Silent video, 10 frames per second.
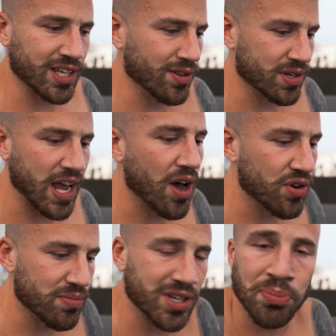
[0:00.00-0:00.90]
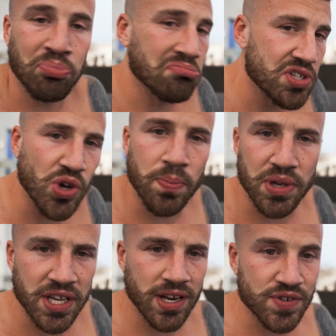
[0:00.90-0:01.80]
they look down on me, so
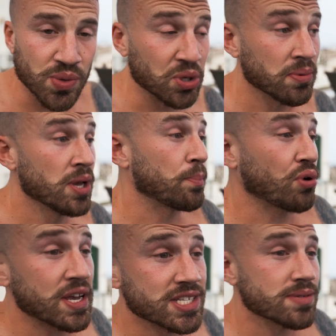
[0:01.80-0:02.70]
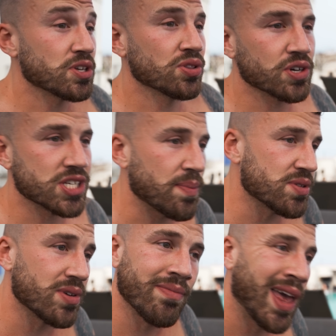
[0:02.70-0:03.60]
be it. If someone praises me and looks up
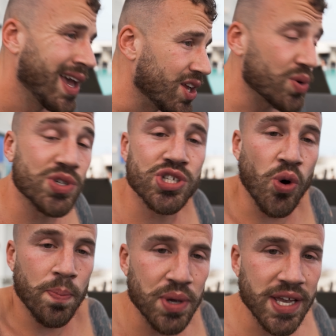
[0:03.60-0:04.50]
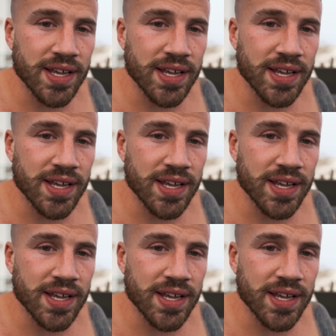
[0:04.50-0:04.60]
to me, you know, so be